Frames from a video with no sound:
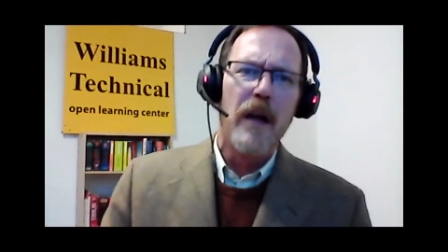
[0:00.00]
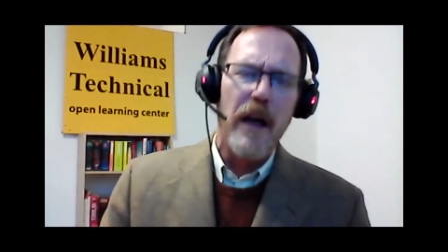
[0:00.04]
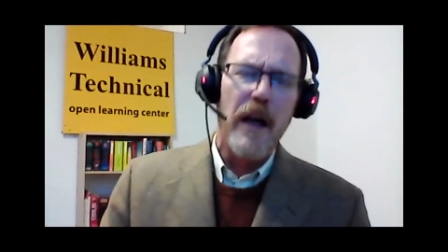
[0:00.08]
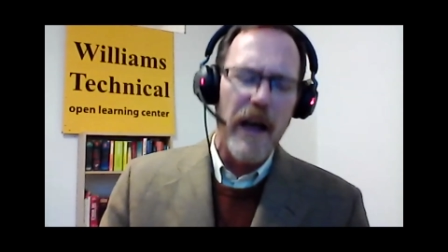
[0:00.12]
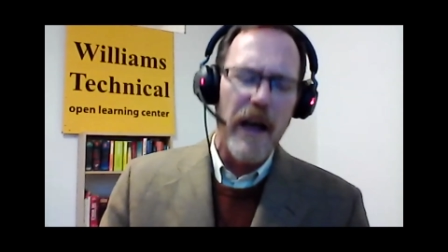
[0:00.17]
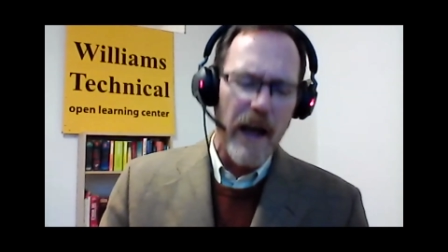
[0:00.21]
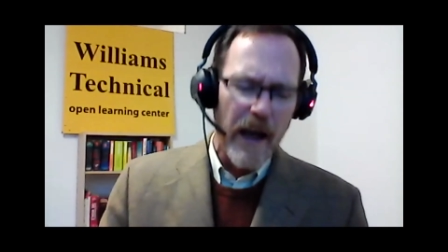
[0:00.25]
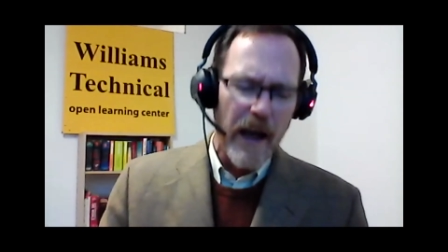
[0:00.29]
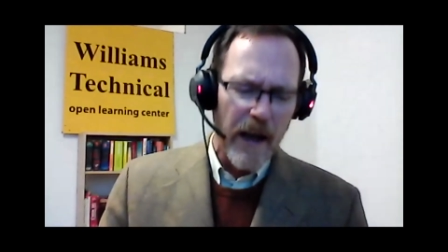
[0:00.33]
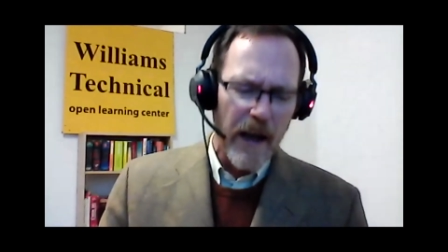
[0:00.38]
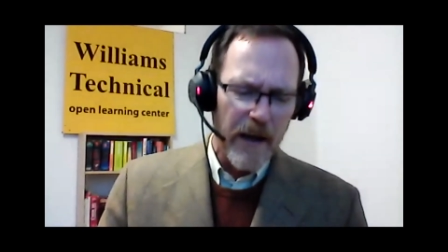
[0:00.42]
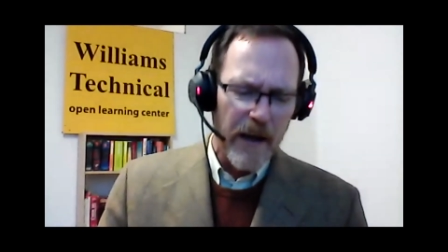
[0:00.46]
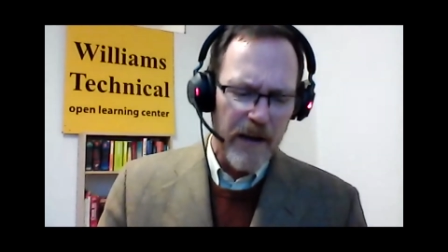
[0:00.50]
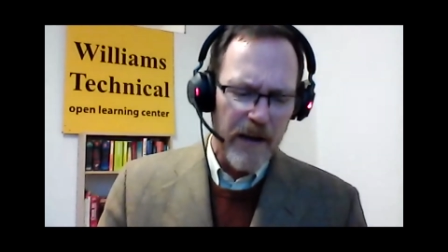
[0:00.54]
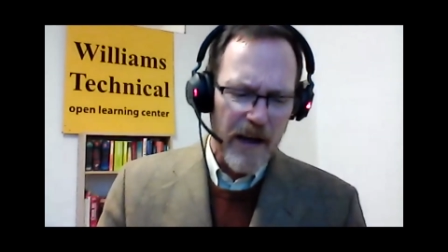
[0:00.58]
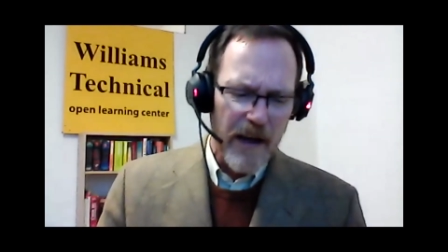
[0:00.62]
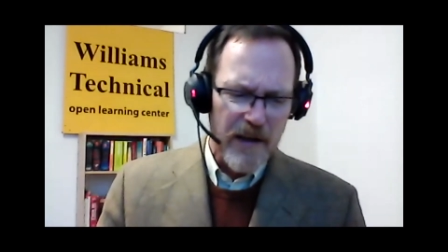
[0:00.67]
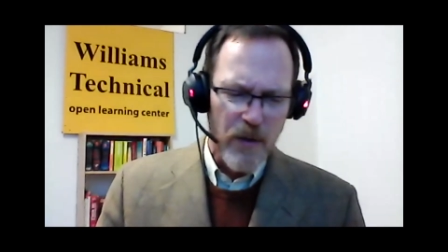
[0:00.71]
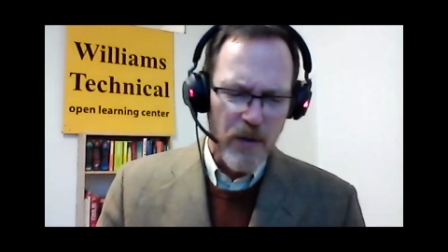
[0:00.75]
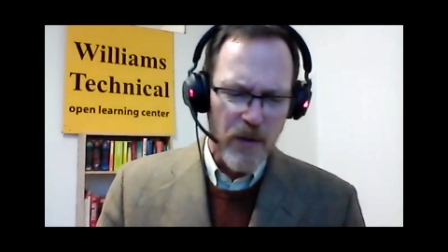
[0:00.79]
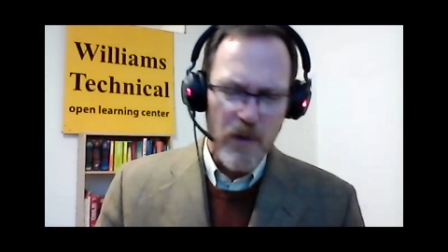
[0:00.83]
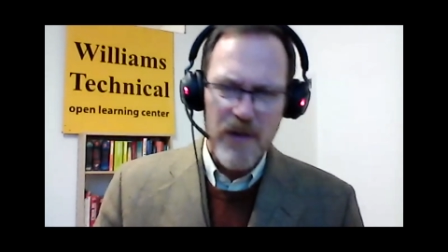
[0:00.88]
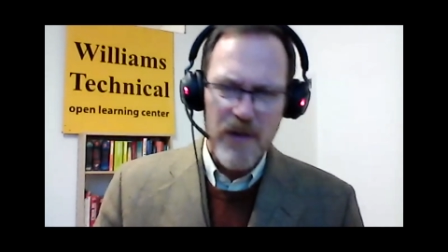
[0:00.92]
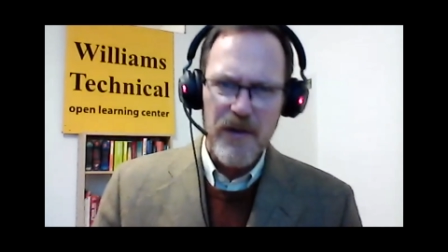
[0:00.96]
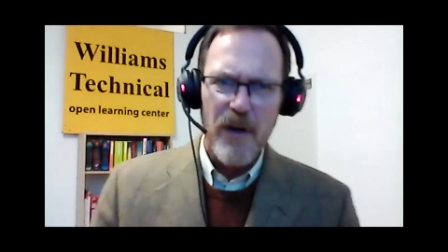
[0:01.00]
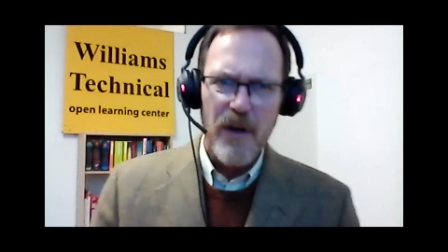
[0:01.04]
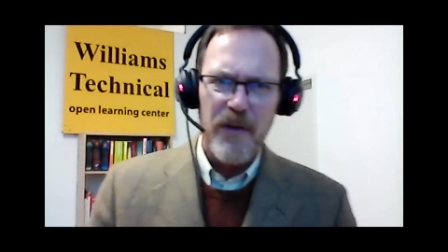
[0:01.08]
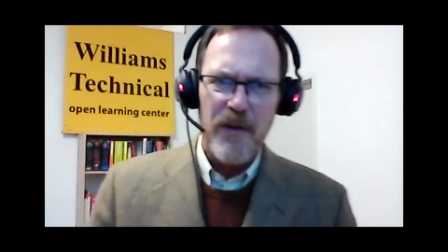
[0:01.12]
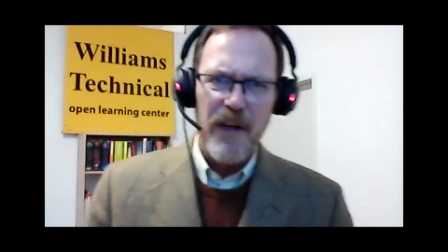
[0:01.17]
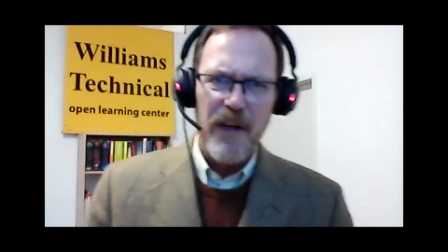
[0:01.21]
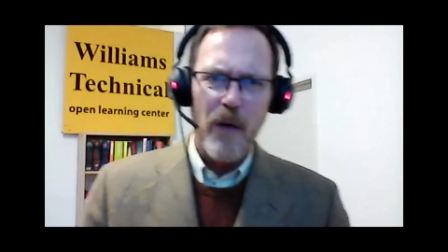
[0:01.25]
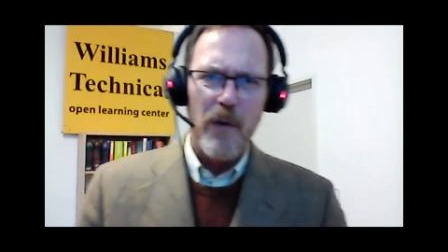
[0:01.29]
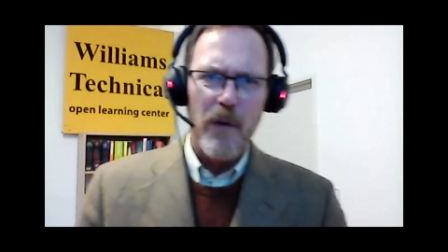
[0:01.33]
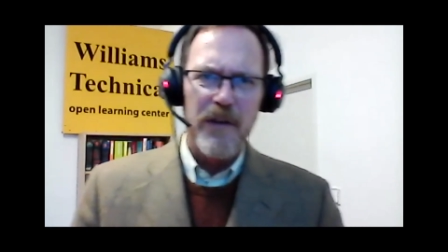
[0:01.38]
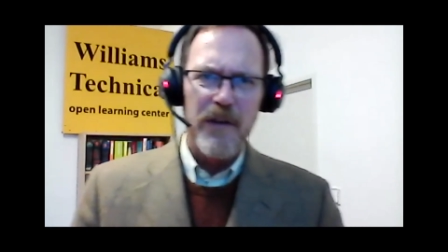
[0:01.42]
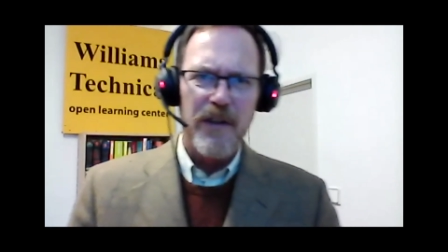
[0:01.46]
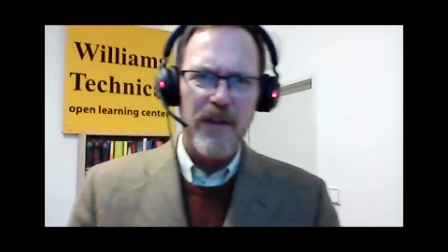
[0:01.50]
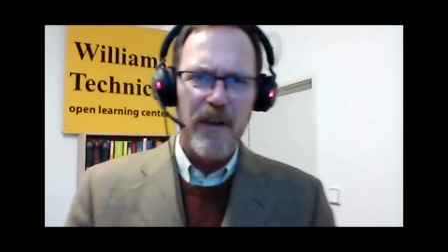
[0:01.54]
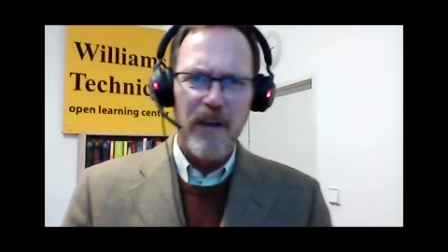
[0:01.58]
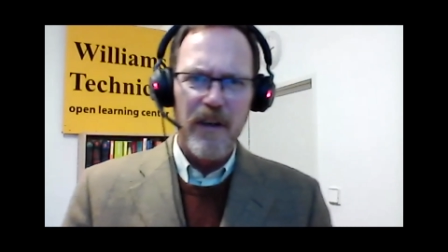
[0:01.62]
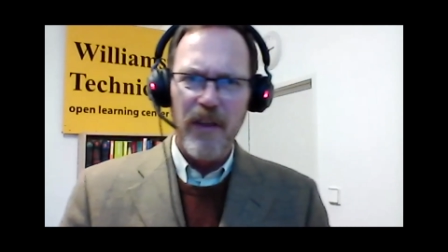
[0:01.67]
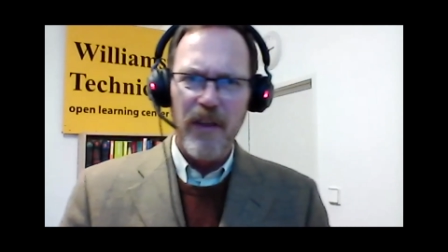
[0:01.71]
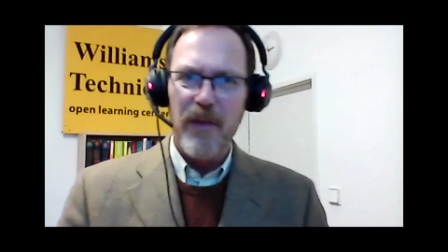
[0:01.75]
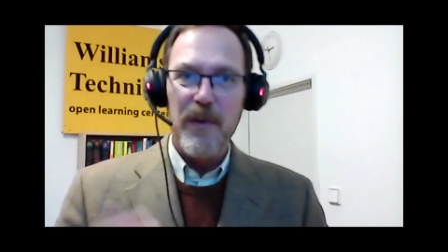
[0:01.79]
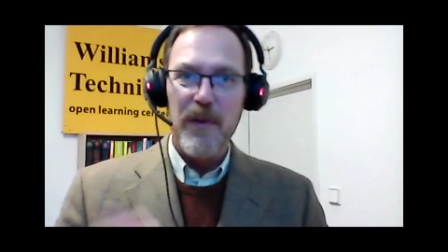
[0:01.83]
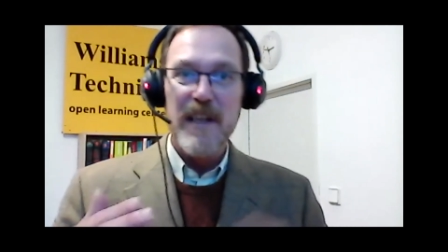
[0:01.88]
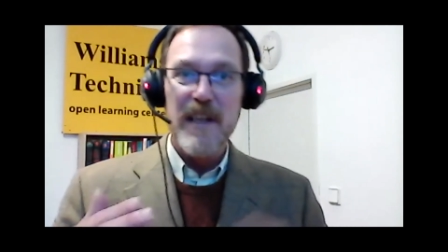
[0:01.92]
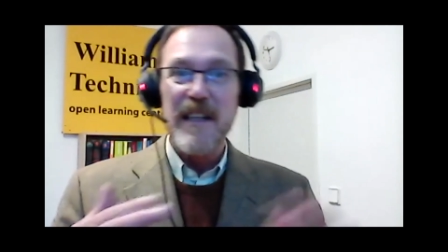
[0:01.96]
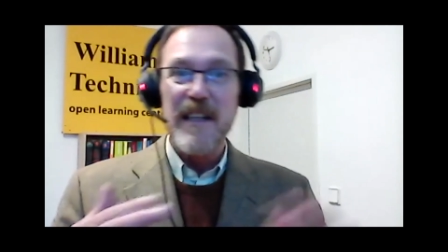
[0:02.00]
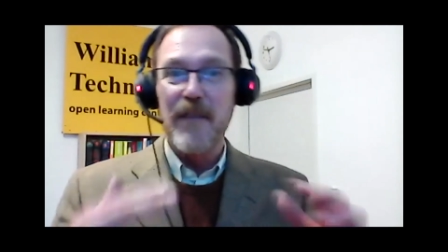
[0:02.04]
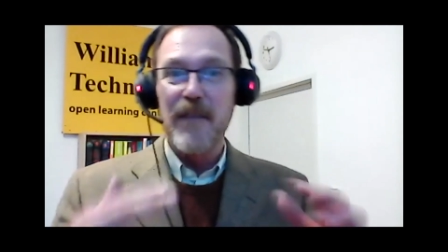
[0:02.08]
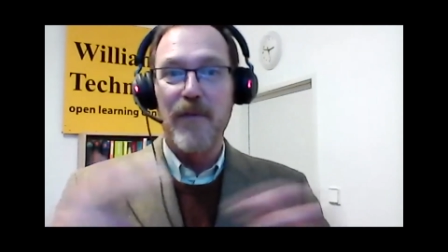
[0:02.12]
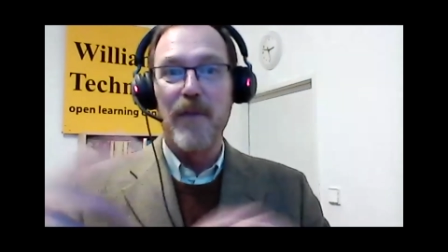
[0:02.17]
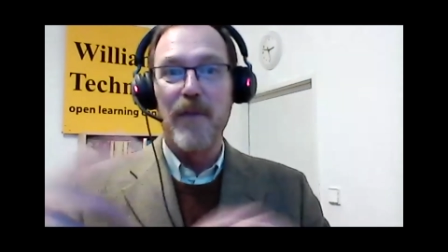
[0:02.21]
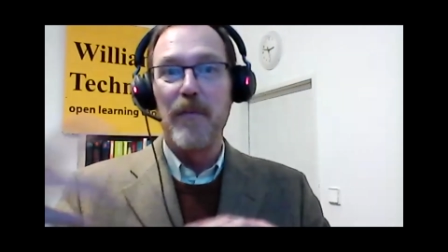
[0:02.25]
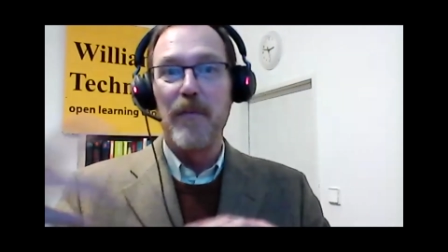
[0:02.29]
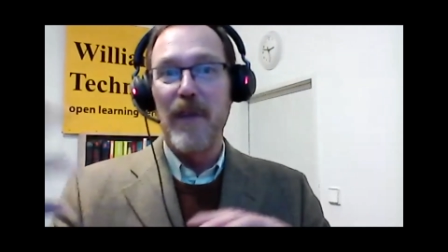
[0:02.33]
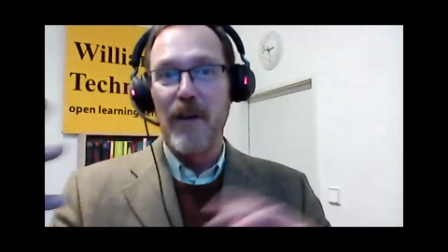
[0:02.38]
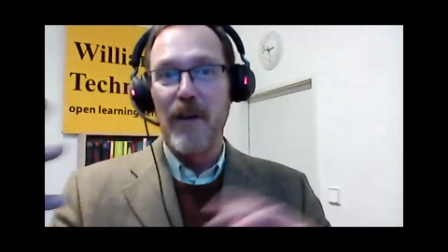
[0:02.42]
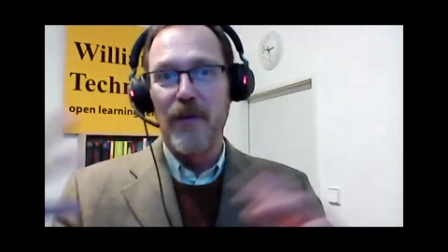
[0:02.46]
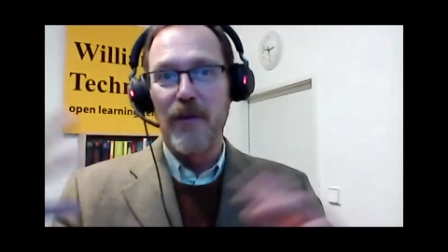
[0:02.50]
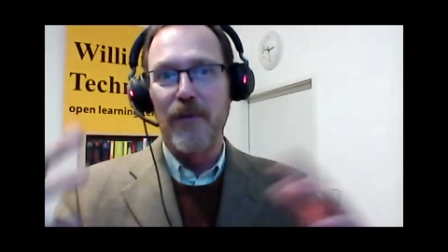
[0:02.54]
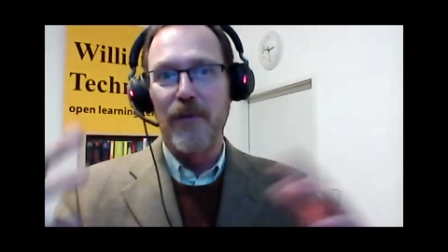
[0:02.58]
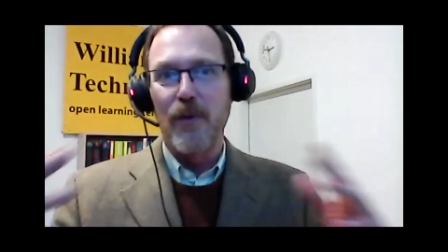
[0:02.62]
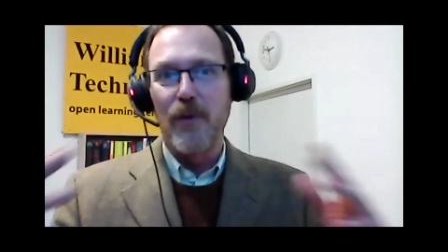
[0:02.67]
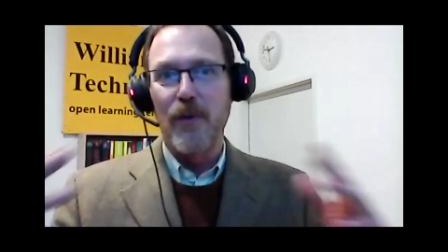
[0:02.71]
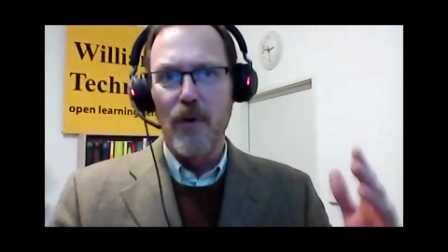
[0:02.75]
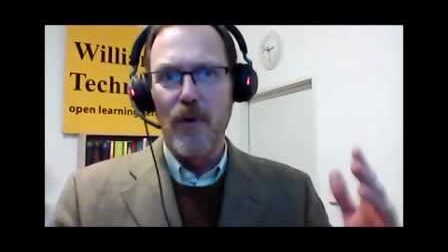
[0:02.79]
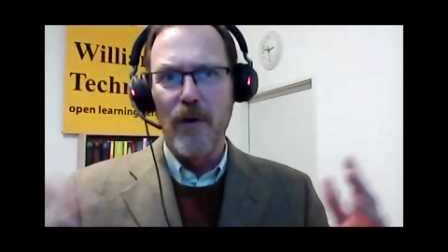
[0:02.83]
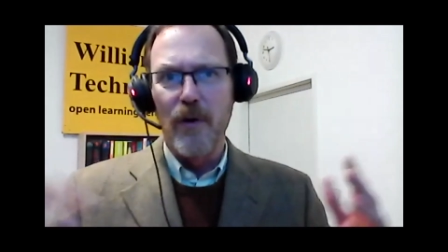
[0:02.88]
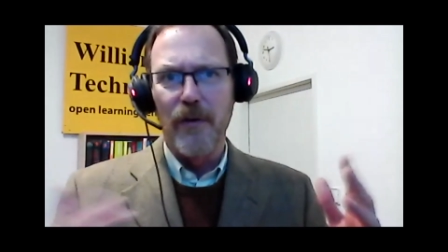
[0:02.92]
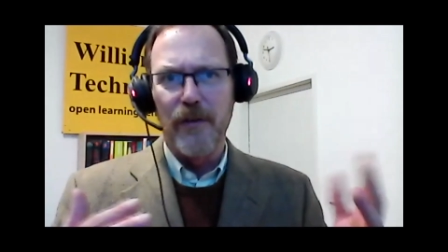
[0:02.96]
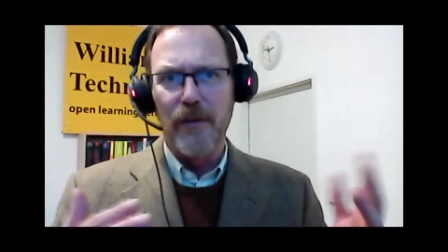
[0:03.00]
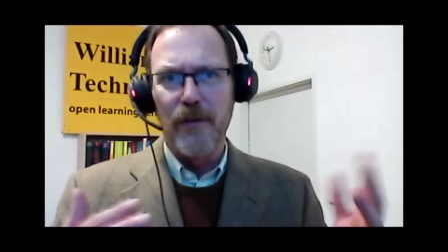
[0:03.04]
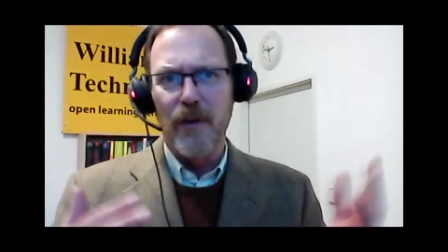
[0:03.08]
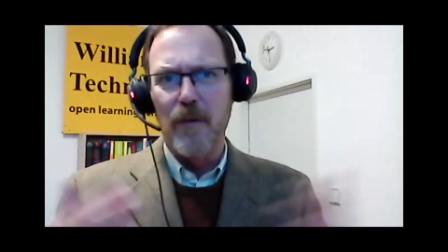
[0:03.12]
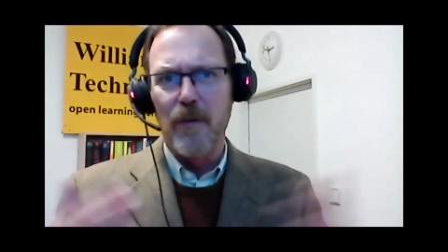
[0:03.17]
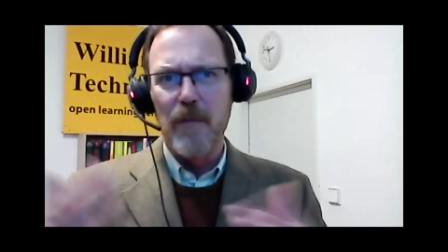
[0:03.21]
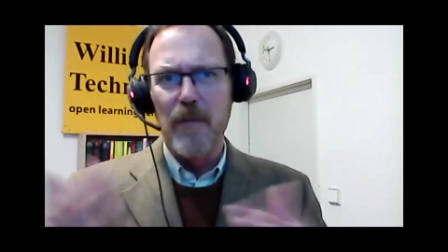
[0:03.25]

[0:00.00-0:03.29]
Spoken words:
And as a result, I went to three different middle schools.